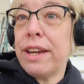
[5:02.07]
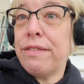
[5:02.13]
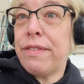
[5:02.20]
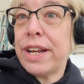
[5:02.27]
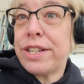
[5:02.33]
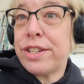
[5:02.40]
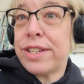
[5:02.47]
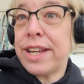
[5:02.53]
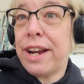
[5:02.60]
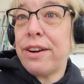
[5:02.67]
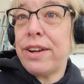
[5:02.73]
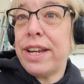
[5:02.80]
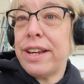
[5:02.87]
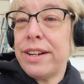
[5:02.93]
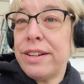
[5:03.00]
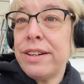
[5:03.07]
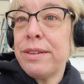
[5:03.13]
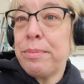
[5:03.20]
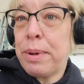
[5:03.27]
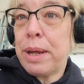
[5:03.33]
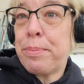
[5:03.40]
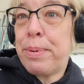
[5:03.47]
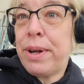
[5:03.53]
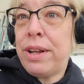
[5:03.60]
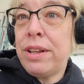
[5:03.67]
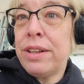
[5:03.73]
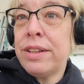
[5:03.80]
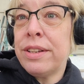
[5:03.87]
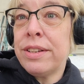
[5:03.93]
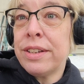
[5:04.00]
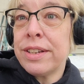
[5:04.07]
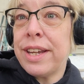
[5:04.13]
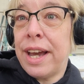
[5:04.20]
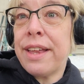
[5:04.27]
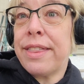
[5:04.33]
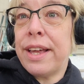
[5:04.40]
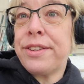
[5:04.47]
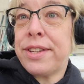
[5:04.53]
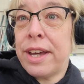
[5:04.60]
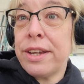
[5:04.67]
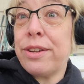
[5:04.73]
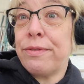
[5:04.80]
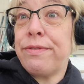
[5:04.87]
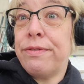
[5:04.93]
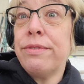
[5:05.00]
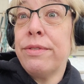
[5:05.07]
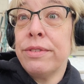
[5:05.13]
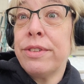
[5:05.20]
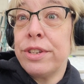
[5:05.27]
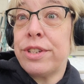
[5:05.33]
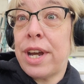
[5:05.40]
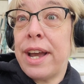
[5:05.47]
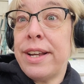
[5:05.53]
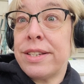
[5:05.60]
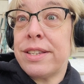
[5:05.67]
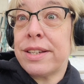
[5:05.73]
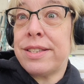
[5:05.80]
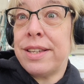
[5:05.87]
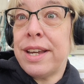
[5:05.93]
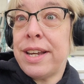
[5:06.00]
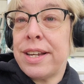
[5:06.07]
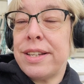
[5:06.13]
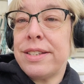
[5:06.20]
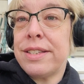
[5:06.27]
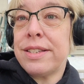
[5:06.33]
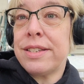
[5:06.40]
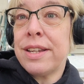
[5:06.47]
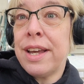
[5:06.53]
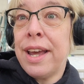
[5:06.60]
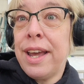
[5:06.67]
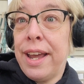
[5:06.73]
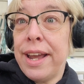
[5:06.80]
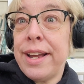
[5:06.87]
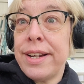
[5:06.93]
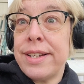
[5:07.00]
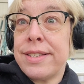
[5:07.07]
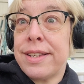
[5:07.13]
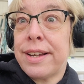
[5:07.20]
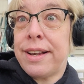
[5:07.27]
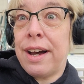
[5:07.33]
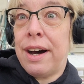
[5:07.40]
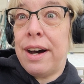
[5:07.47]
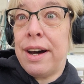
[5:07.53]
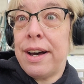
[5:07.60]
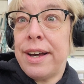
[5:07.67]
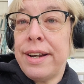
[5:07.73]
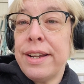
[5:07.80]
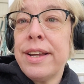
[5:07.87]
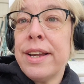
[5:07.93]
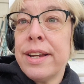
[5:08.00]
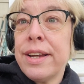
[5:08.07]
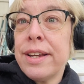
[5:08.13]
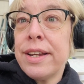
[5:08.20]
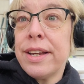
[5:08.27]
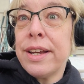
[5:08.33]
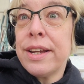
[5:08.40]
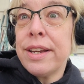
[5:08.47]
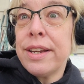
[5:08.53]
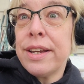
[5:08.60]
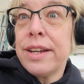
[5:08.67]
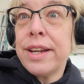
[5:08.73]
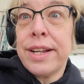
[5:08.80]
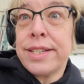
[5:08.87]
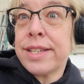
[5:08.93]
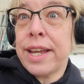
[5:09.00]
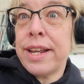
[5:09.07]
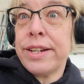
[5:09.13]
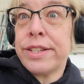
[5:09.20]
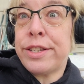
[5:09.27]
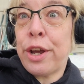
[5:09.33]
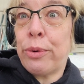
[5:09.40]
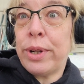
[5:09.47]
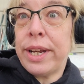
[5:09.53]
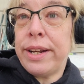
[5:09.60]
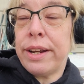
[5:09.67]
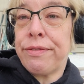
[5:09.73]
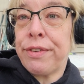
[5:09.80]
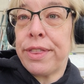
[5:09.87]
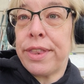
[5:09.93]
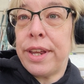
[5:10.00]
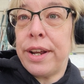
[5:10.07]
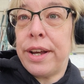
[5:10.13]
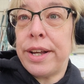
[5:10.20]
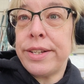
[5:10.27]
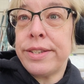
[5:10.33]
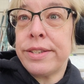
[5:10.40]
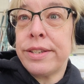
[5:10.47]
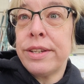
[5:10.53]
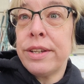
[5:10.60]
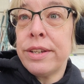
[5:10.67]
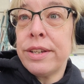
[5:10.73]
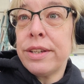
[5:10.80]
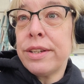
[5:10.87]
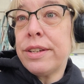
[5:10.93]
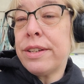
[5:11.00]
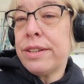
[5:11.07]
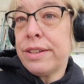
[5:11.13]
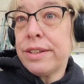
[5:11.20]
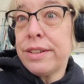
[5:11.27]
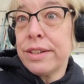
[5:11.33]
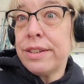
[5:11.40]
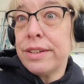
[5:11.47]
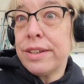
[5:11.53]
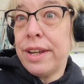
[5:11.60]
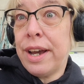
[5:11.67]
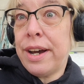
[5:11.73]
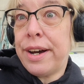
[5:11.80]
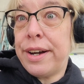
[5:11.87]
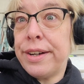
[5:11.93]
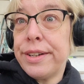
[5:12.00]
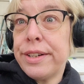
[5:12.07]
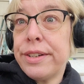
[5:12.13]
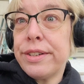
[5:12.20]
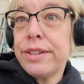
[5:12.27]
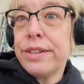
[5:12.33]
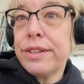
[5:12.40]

vegan vegetarian people, yeah, they'll tell you giants exist. And he's a god. His skin is totally different than us. Yeah.